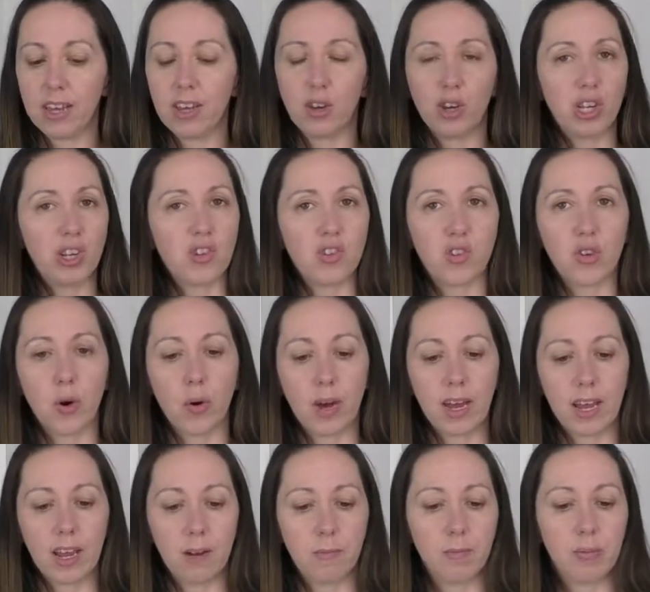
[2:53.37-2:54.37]
You can just go
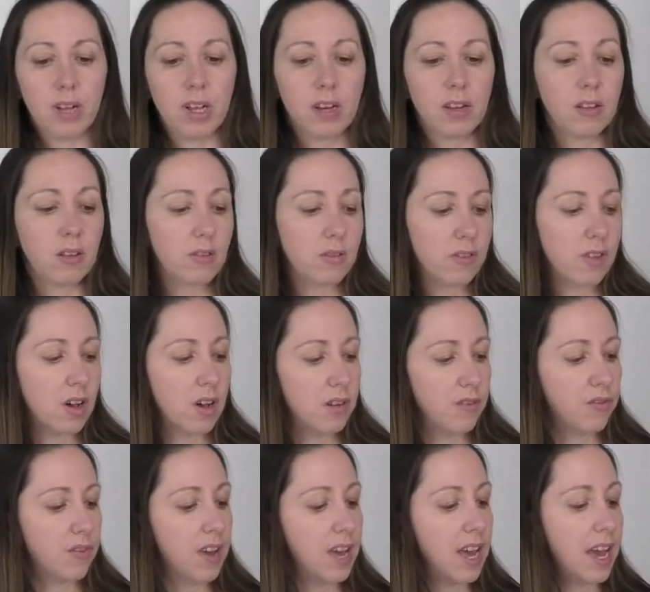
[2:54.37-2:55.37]
ahead and pluck those
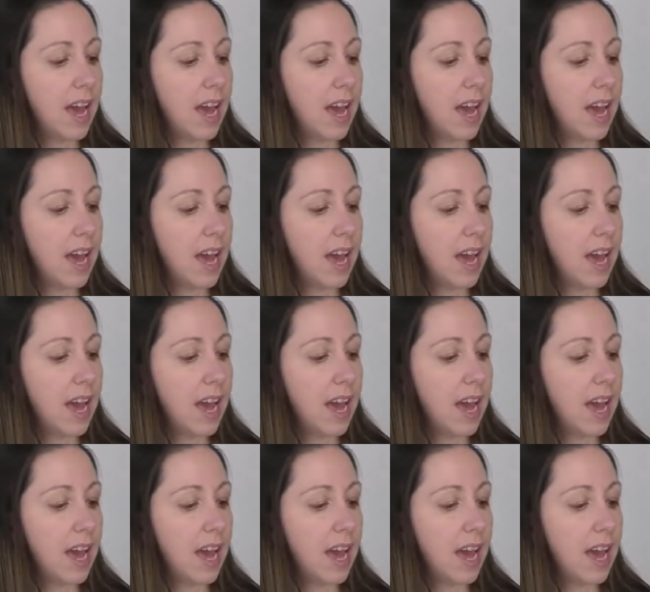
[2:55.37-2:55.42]
off.